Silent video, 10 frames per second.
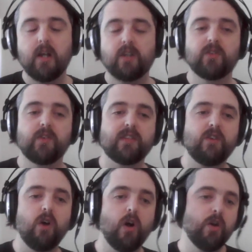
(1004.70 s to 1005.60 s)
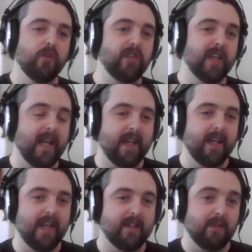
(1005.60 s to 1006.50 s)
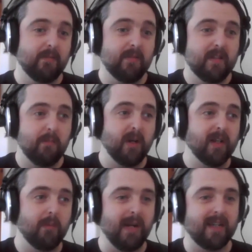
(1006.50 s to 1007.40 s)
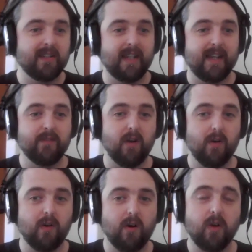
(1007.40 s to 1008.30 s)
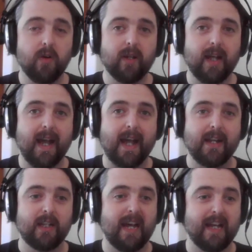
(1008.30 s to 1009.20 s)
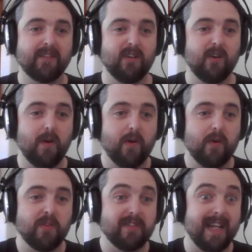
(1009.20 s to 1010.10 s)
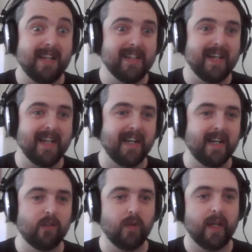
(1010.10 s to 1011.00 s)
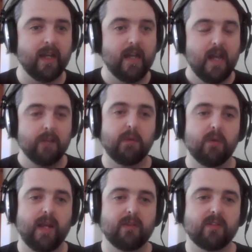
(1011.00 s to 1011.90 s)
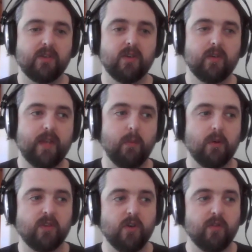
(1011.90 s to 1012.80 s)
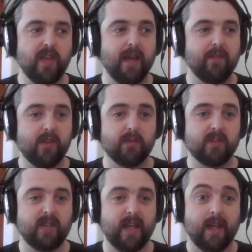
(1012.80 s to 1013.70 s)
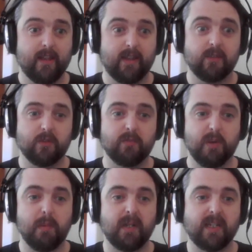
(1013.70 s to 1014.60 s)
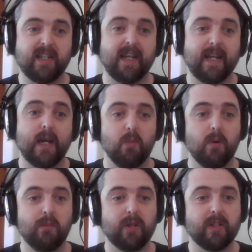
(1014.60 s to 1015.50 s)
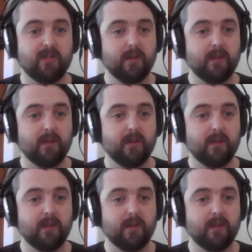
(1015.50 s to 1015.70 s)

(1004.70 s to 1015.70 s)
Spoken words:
So there's not enough DNA there to bring them back to life or analyze or understand in any kind of way. But there was enough there for them to say this was probably DNA at one point.